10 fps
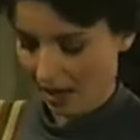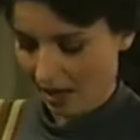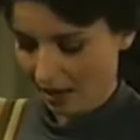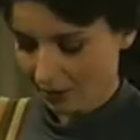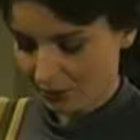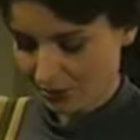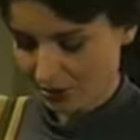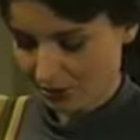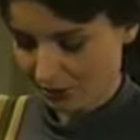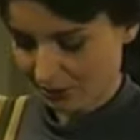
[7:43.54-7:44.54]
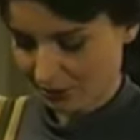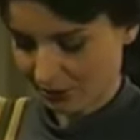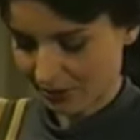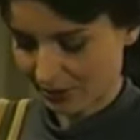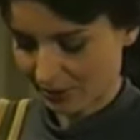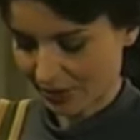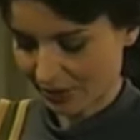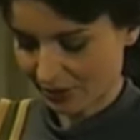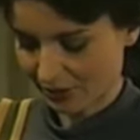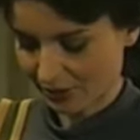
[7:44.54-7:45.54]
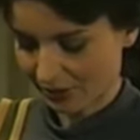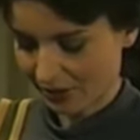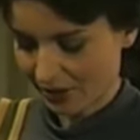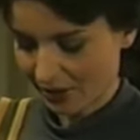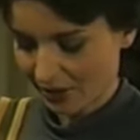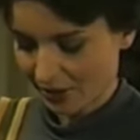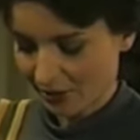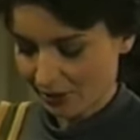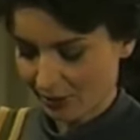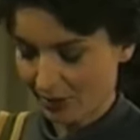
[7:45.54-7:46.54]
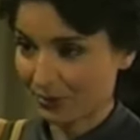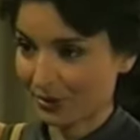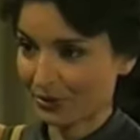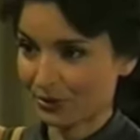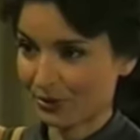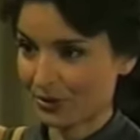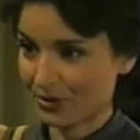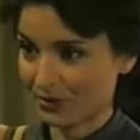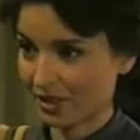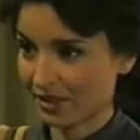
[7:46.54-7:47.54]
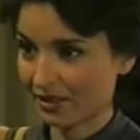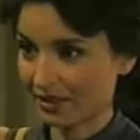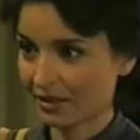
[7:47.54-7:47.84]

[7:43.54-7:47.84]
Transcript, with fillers: I want to show you that my commitment to you is real.